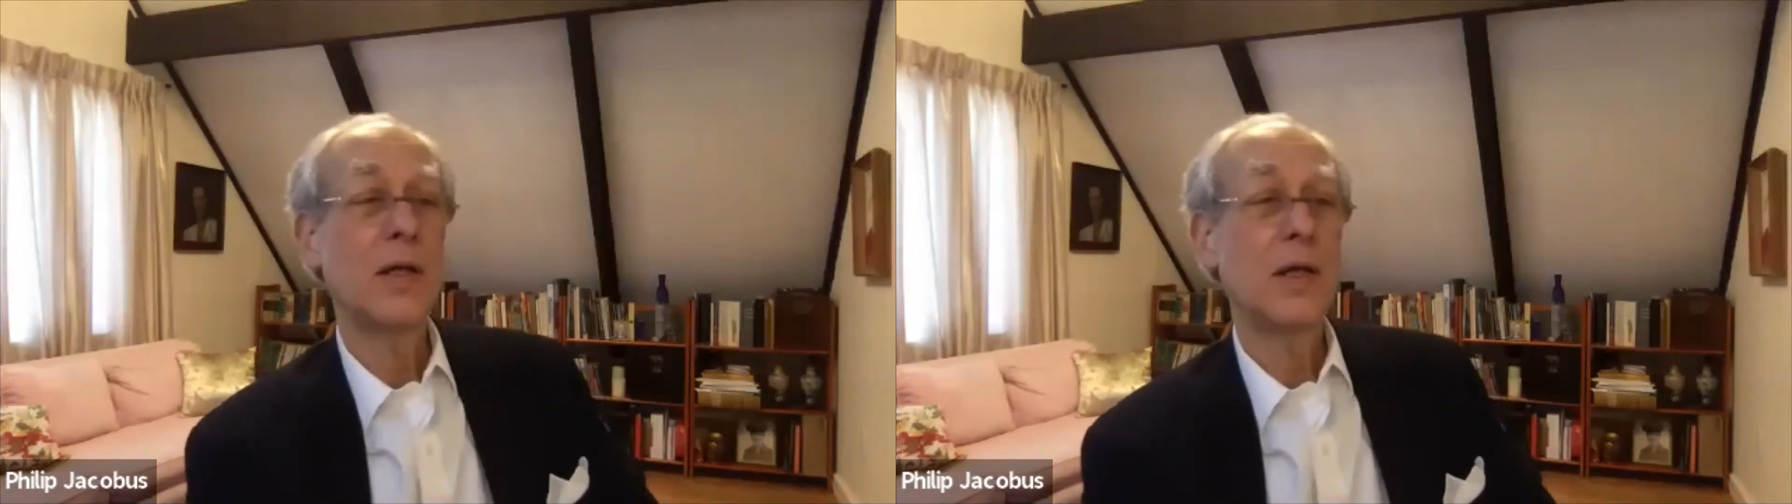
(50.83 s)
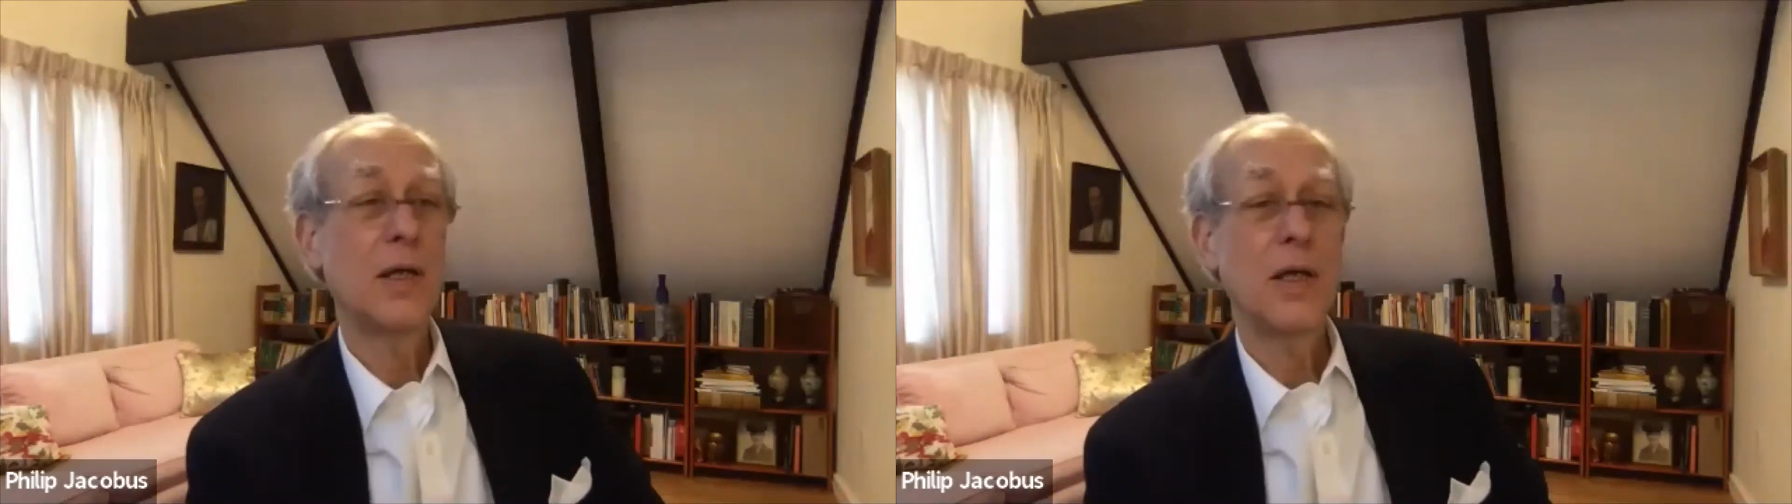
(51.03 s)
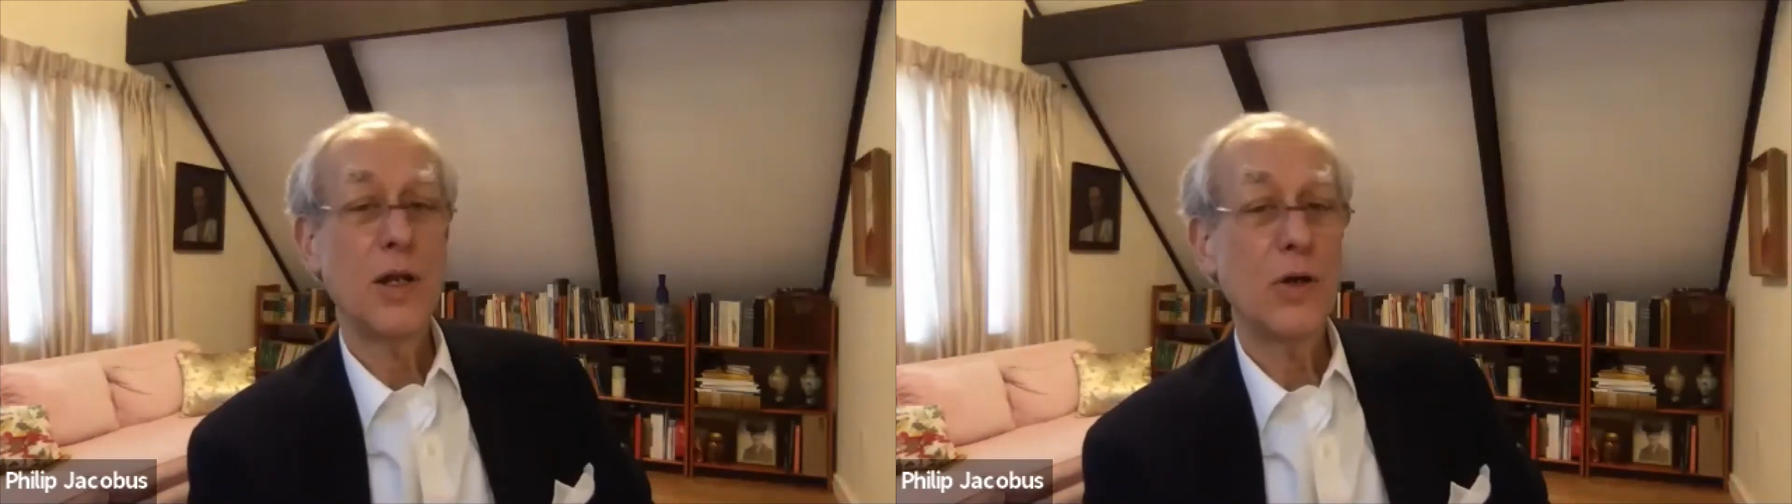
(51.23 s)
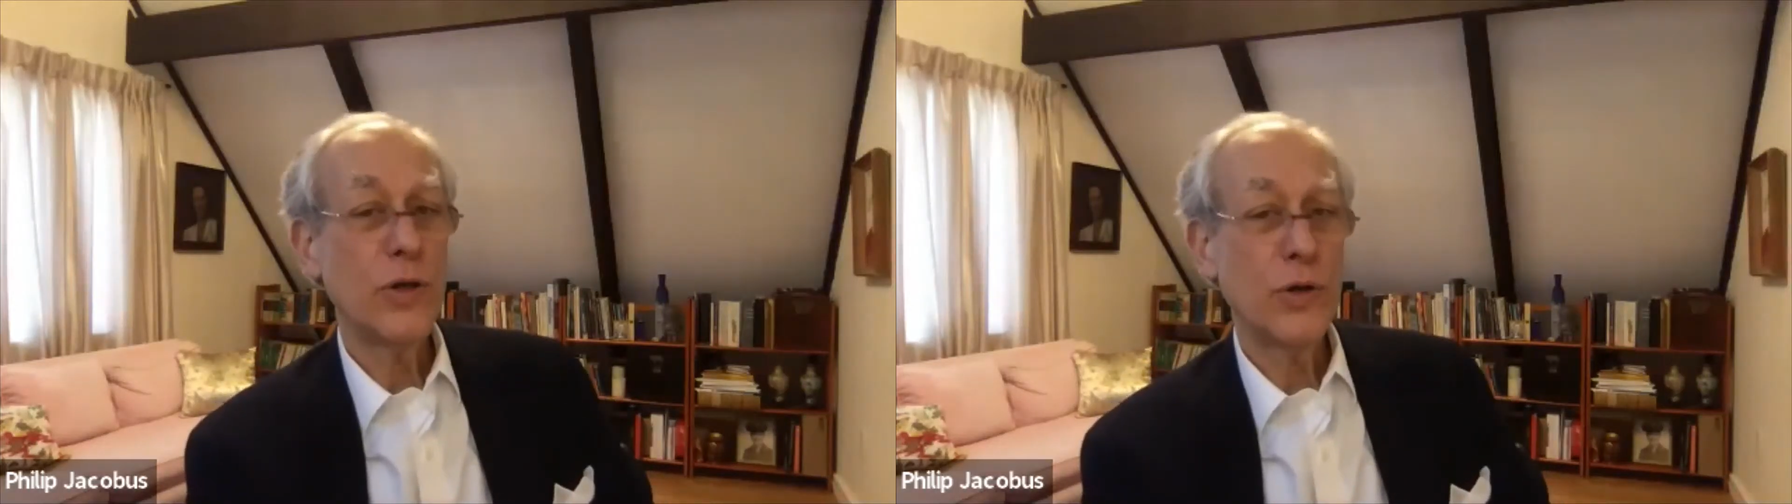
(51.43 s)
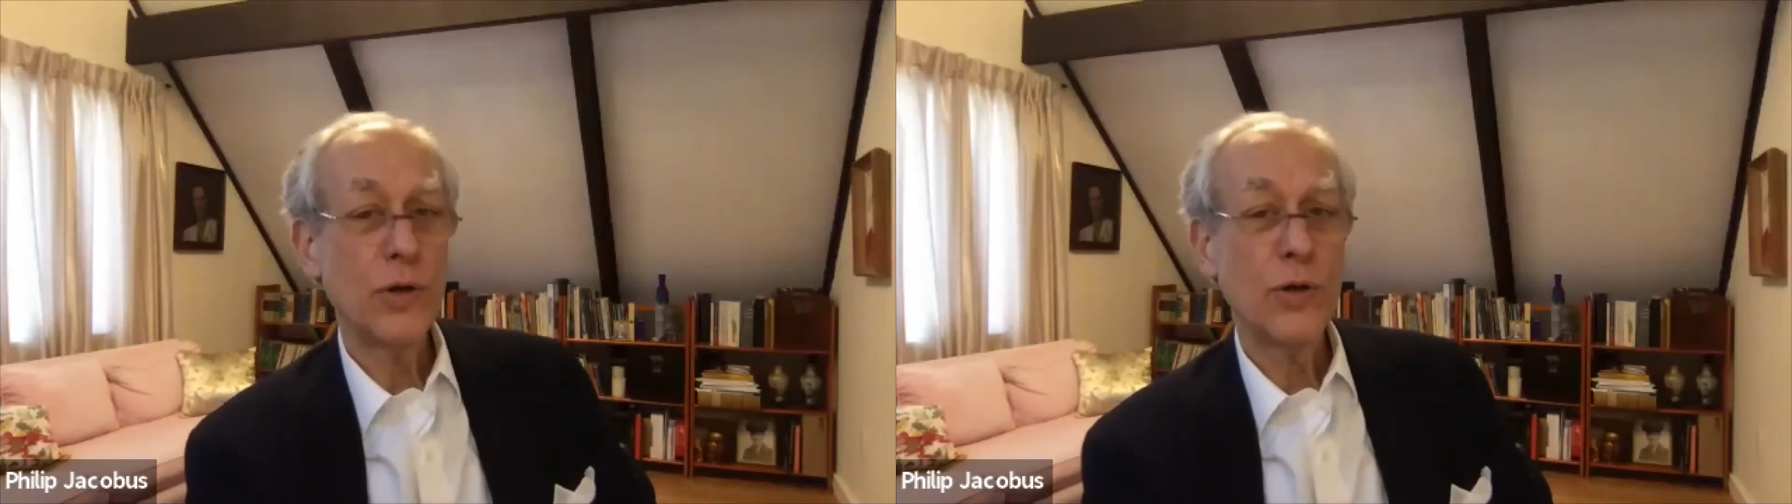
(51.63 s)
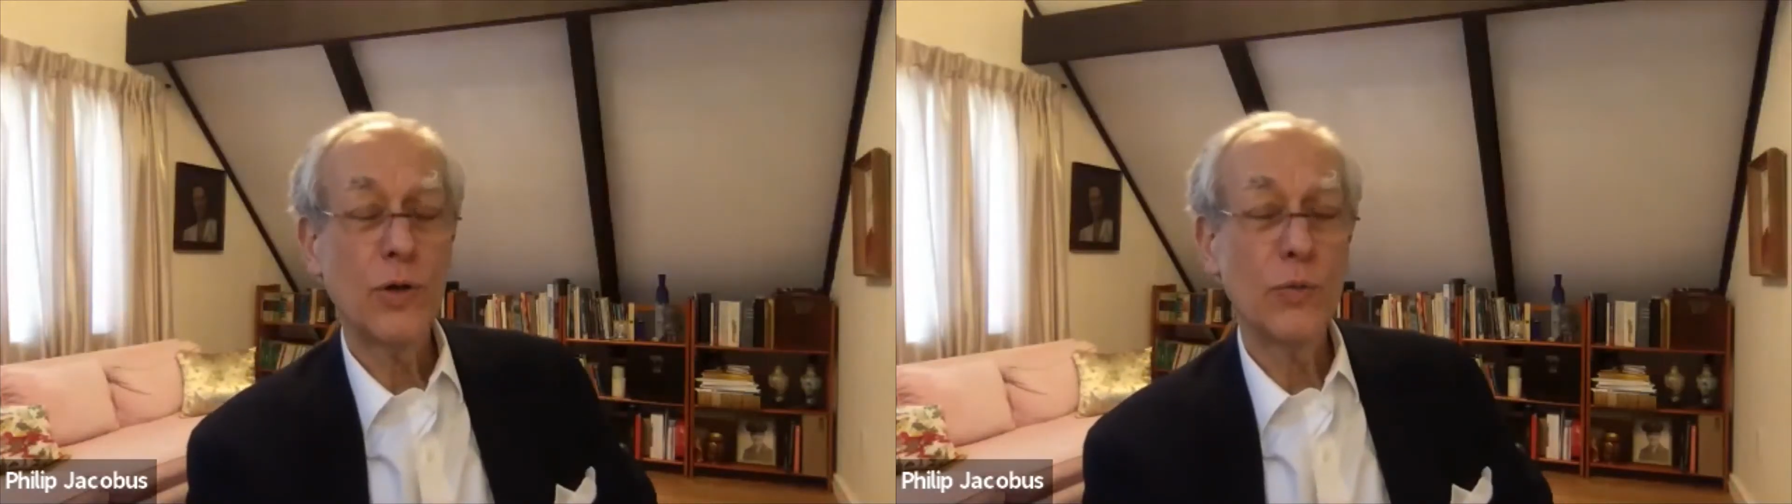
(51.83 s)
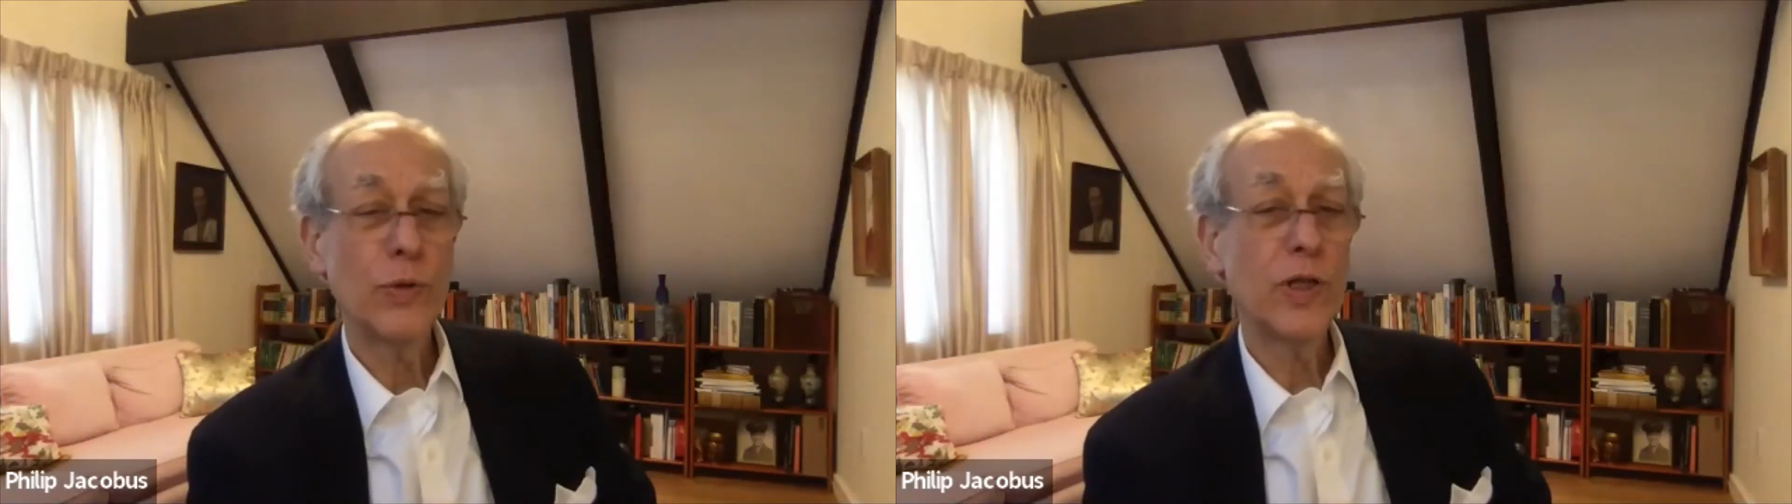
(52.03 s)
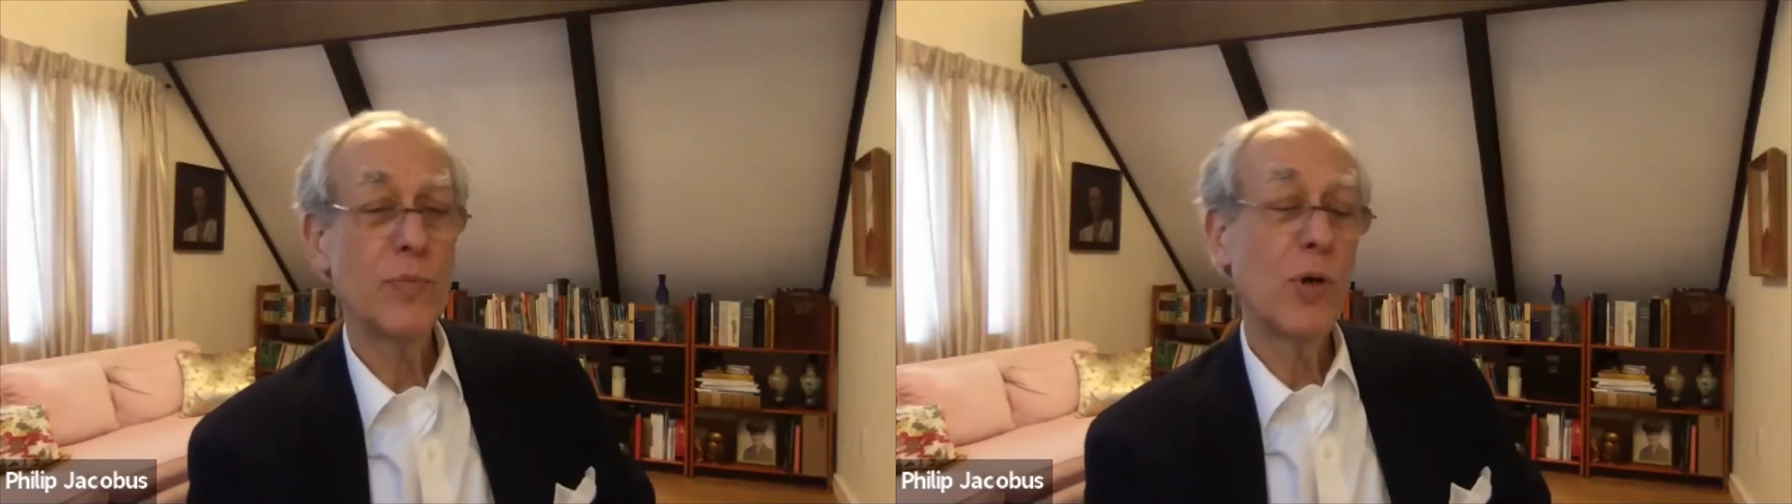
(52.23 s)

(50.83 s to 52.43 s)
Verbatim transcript: you know you're a really